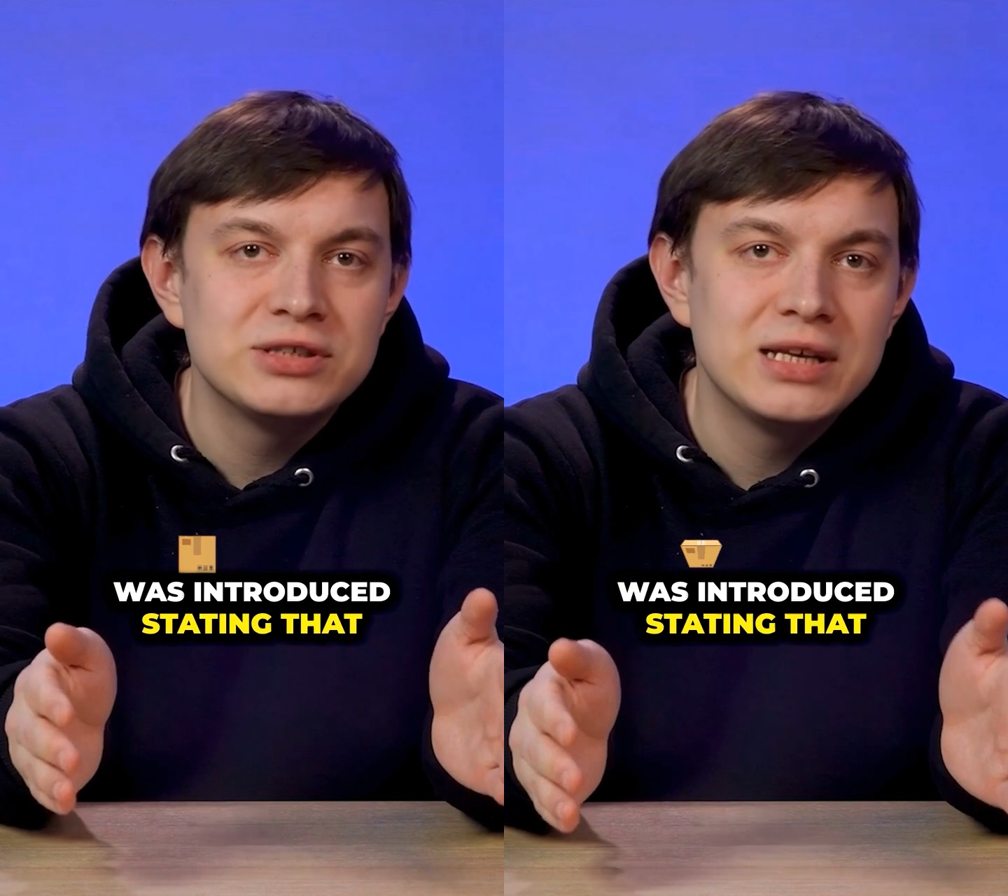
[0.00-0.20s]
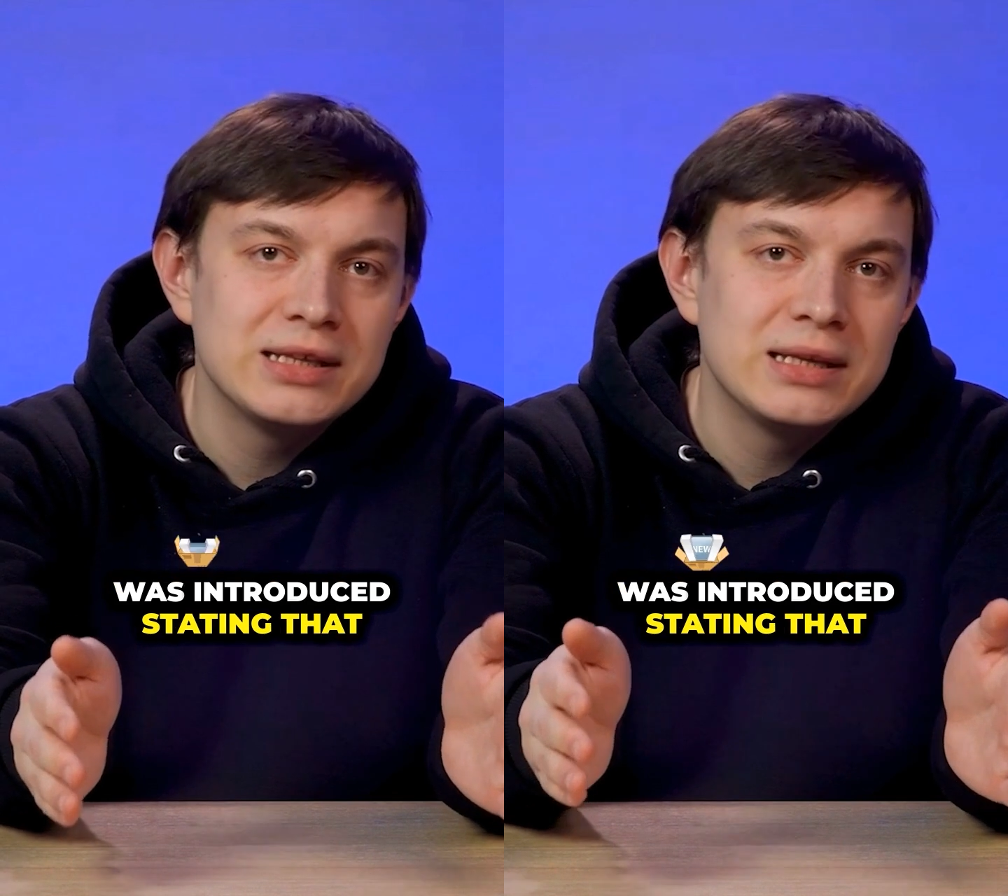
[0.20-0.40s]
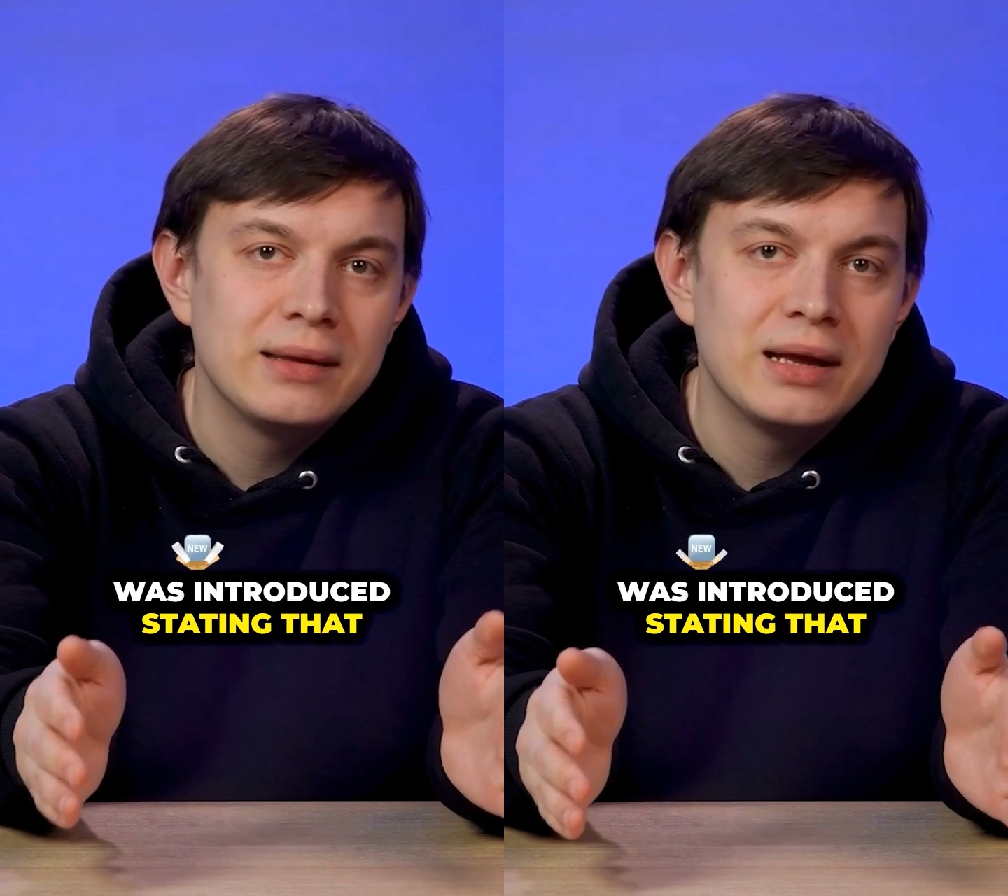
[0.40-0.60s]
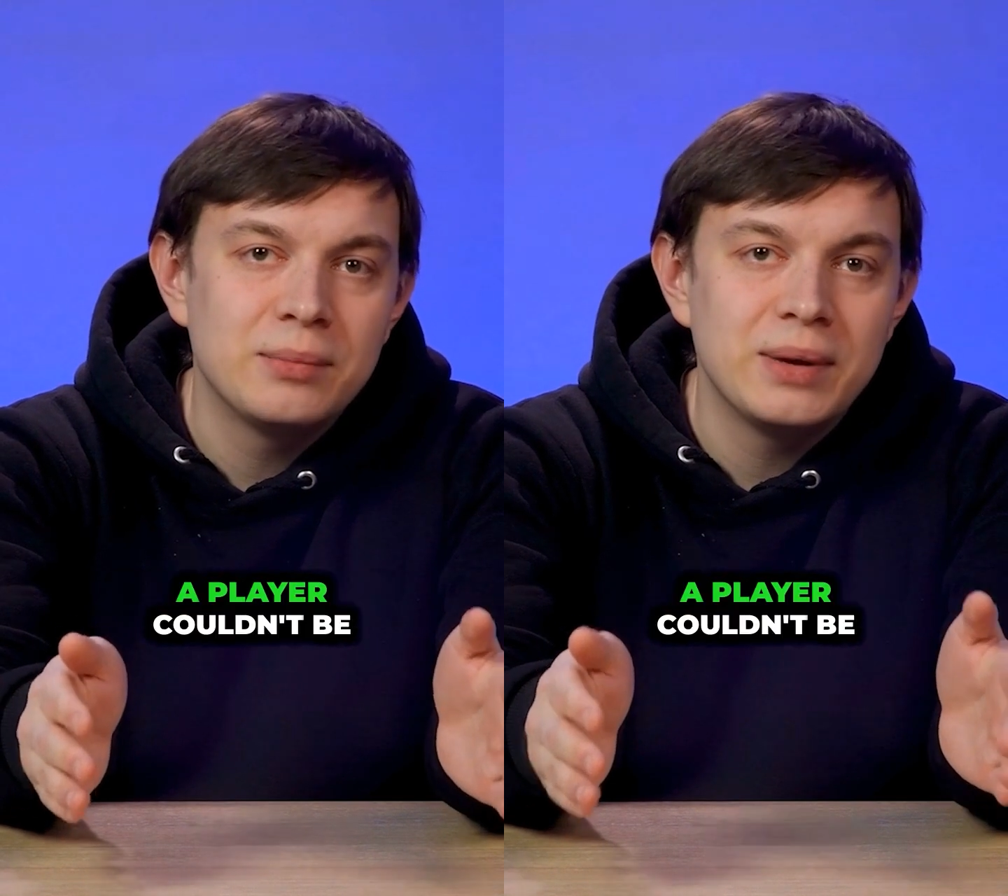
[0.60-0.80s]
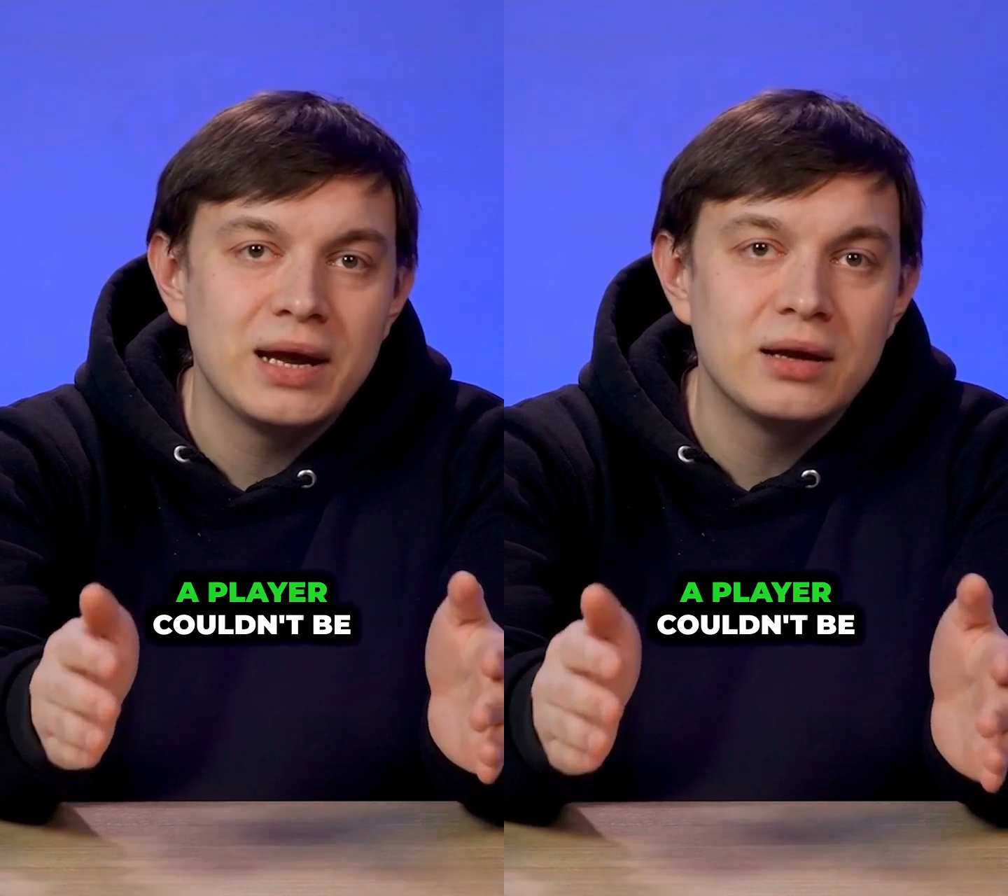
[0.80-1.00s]
stating that a
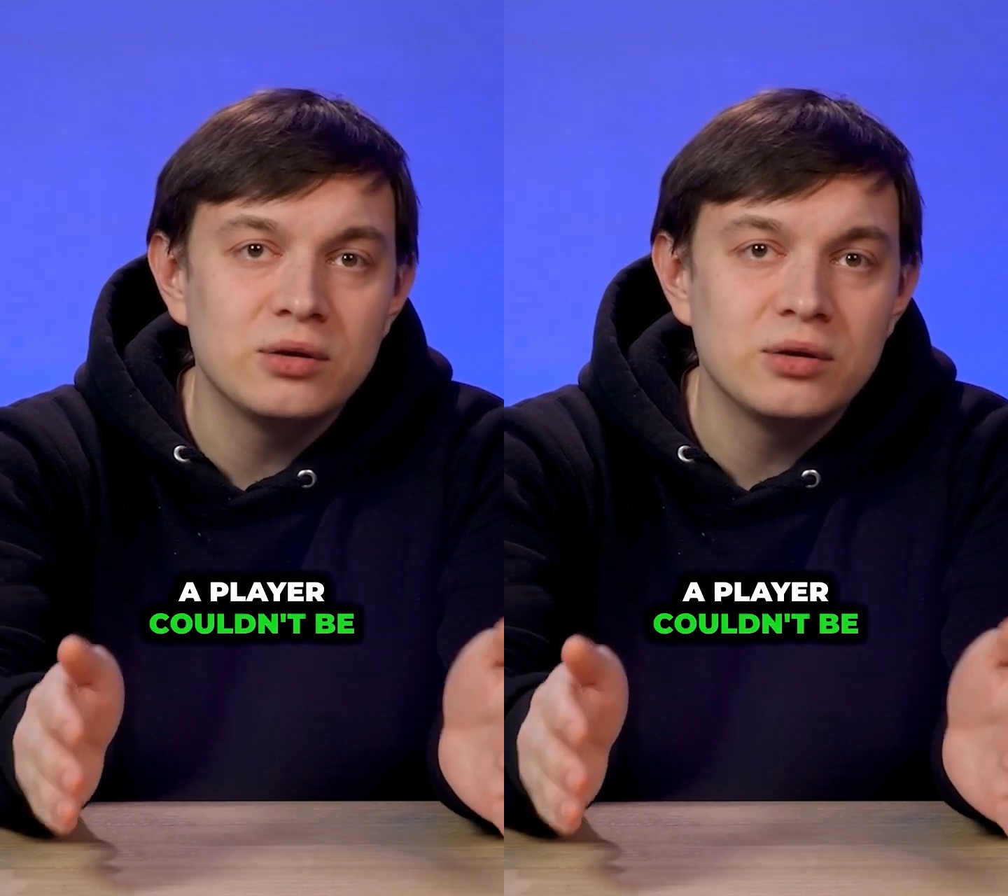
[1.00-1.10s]
player